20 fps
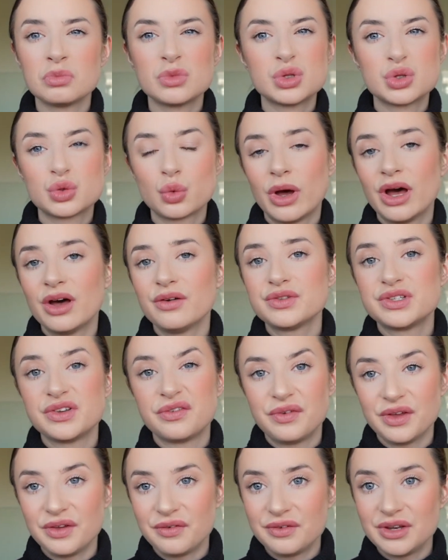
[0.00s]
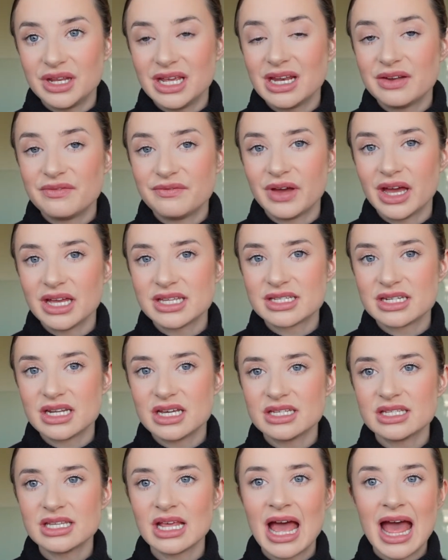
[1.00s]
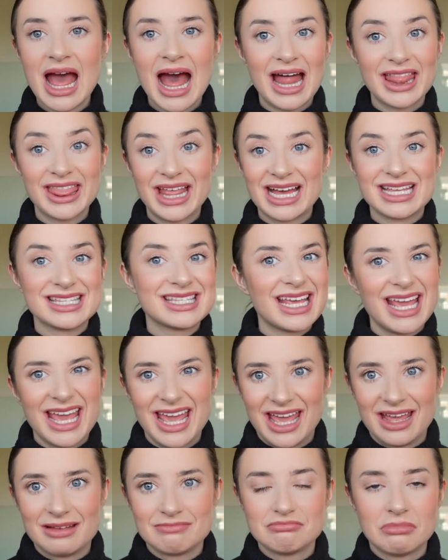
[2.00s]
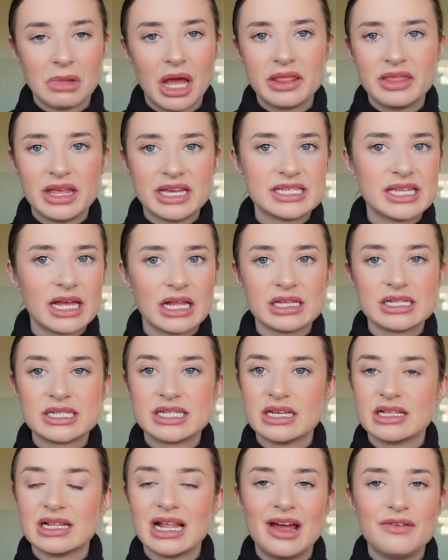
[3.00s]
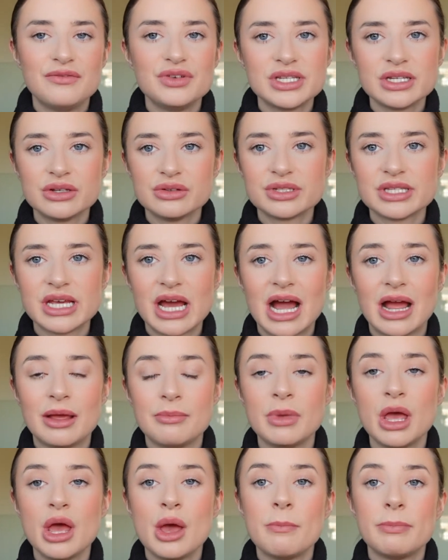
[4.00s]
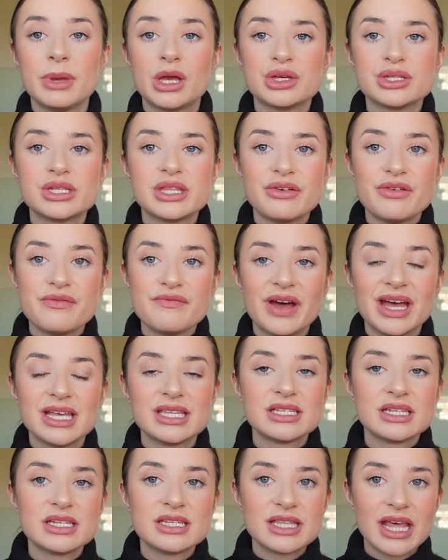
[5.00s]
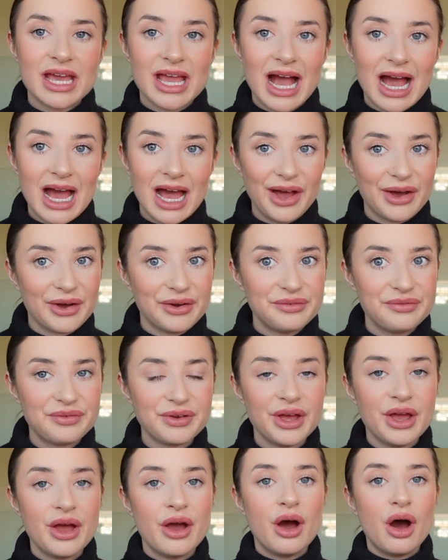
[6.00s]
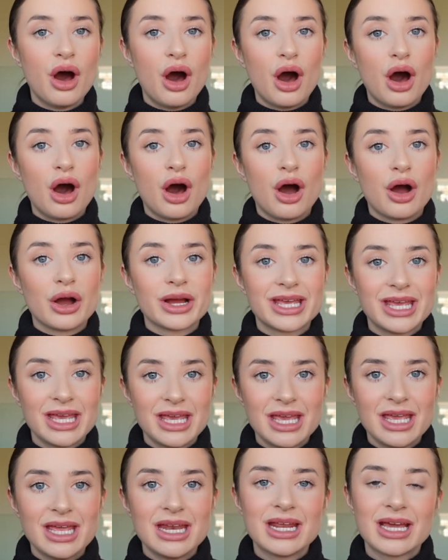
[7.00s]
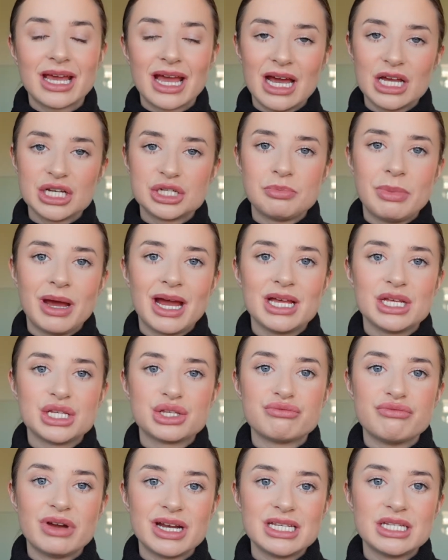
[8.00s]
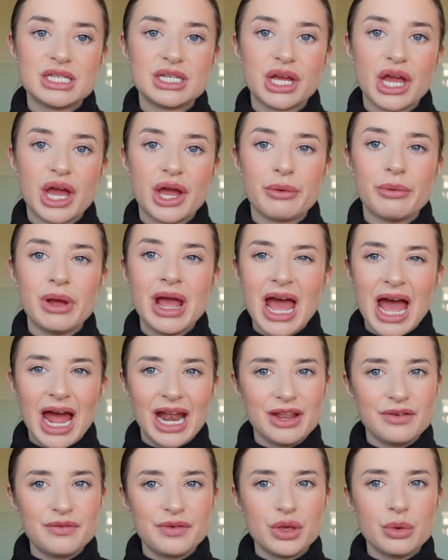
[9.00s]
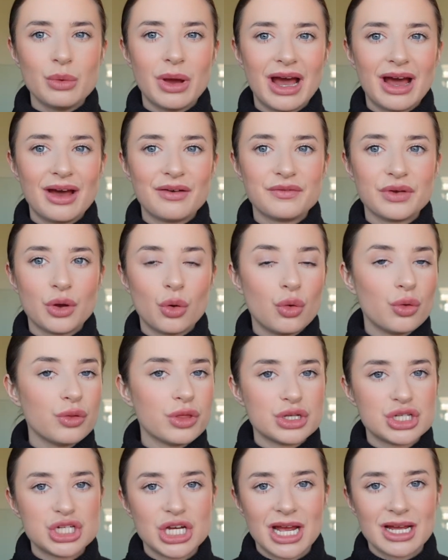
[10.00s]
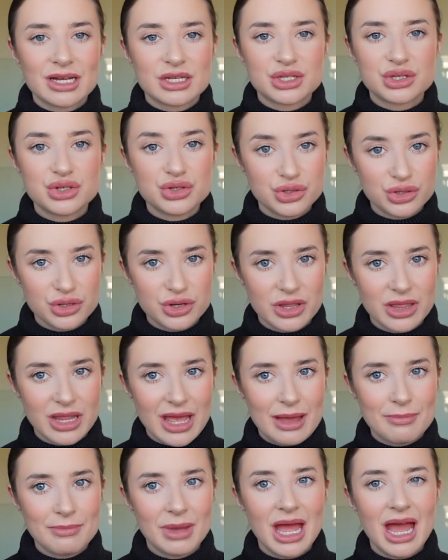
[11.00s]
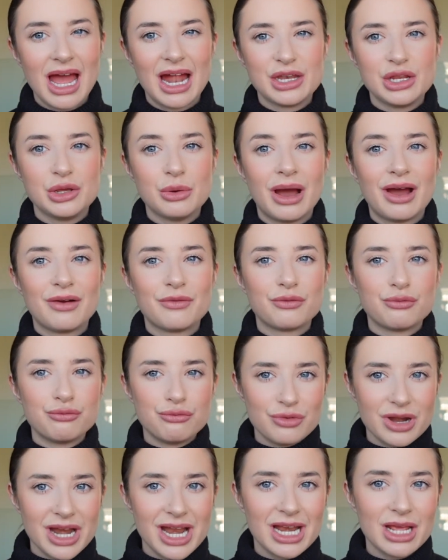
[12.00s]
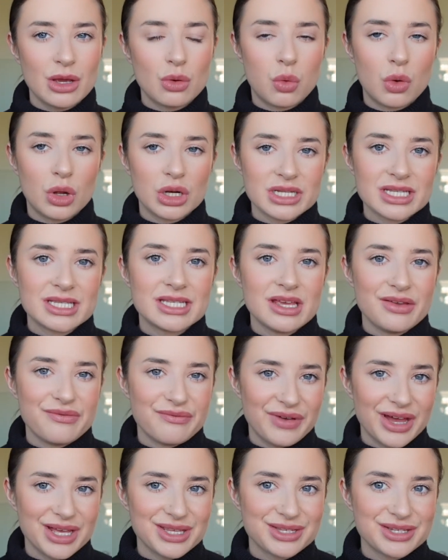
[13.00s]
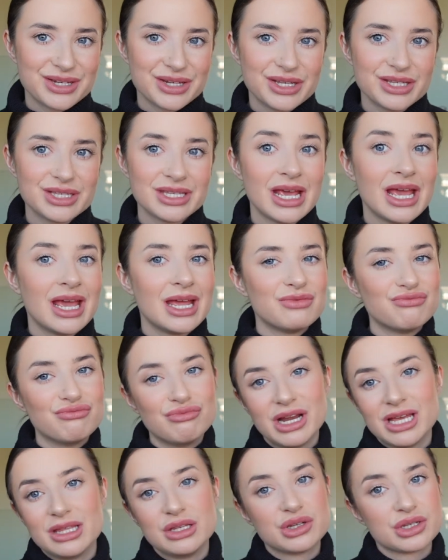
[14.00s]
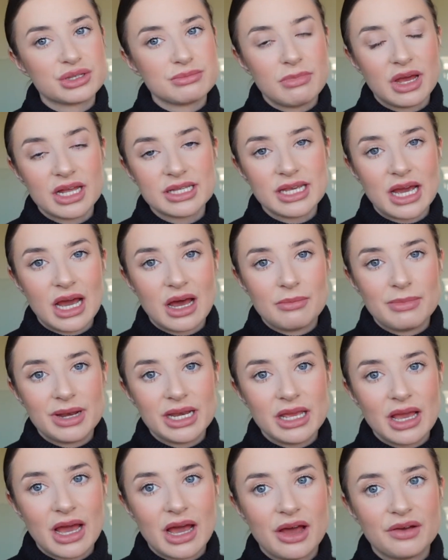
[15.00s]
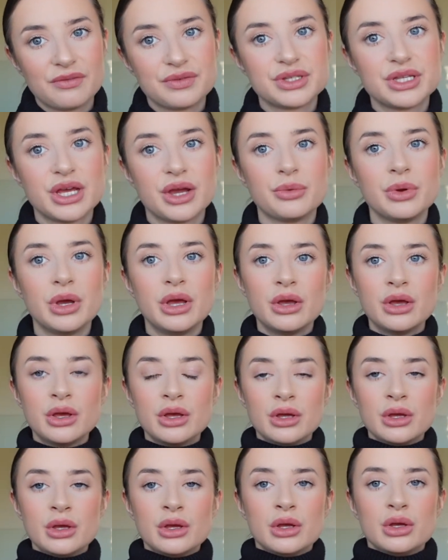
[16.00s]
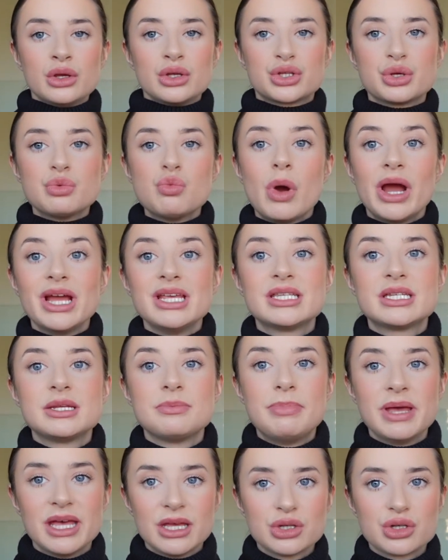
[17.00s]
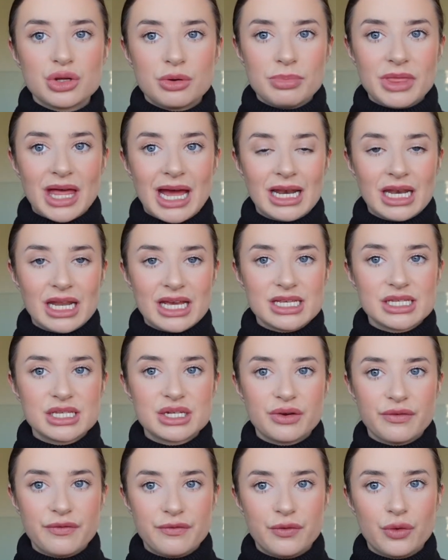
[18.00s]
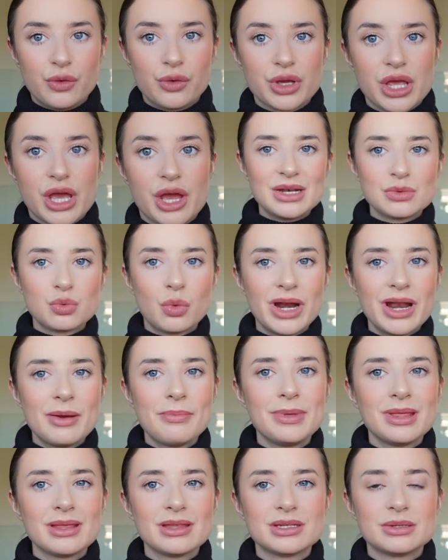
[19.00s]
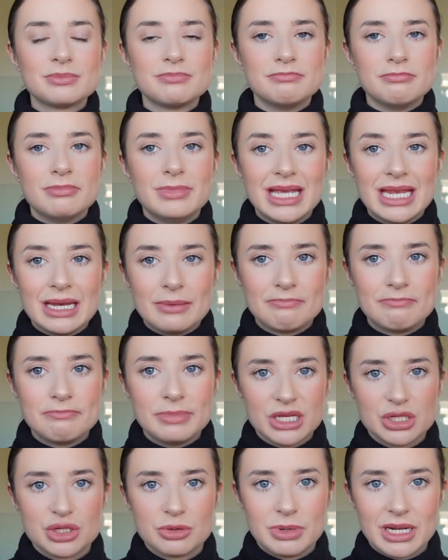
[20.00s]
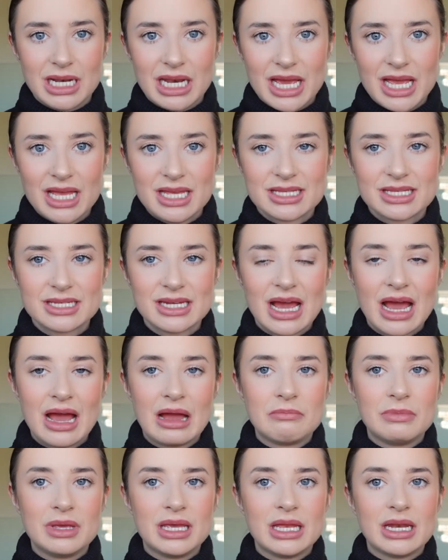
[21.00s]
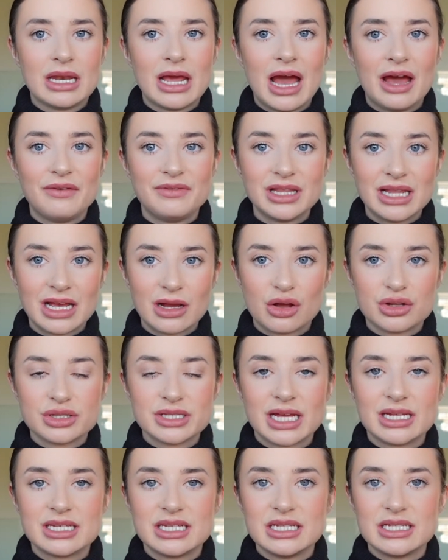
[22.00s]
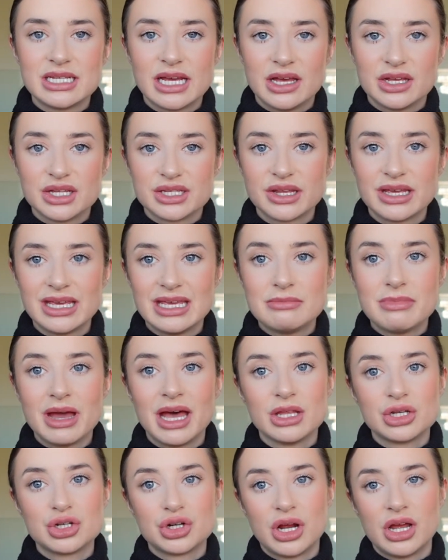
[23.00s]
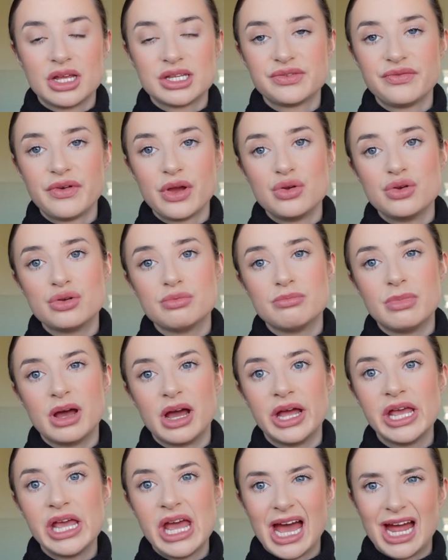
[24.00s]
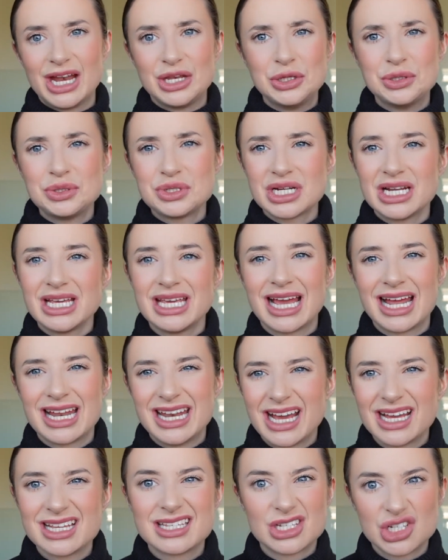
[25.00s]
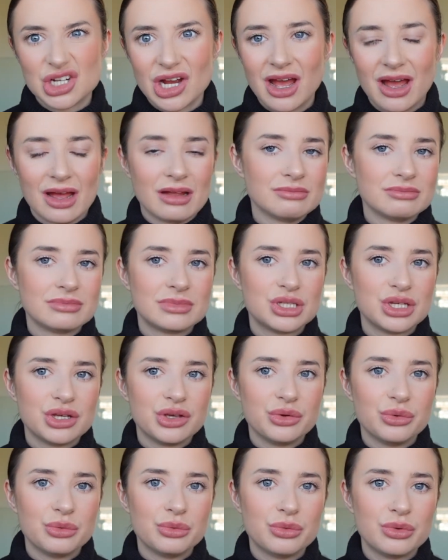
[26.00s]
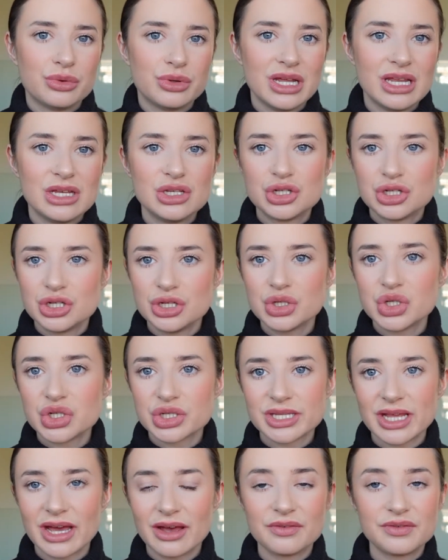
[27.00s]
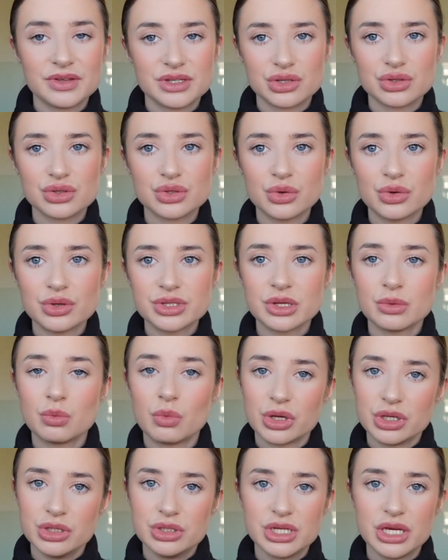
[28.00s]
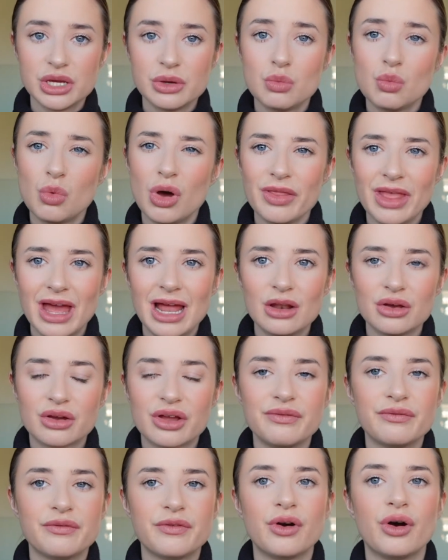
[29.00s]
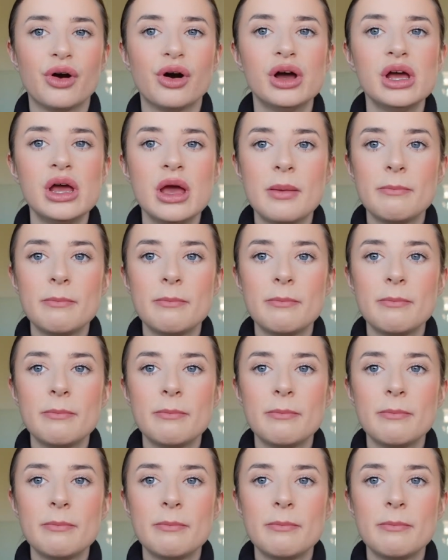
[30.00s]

12 to 15 investors, that's it. And they sell a deal every single time because their investors they have are keen cash buyers ready to go. And if you have all the checks done on them and you have really quality investors, it really doesn't matter how many you have. So some ways to build up that list for you. And when I build up a list, I mean having their contact details, email address, phone number, and usually a nice chat to introduce yourself as a sourcer, what you do and what they're looking for.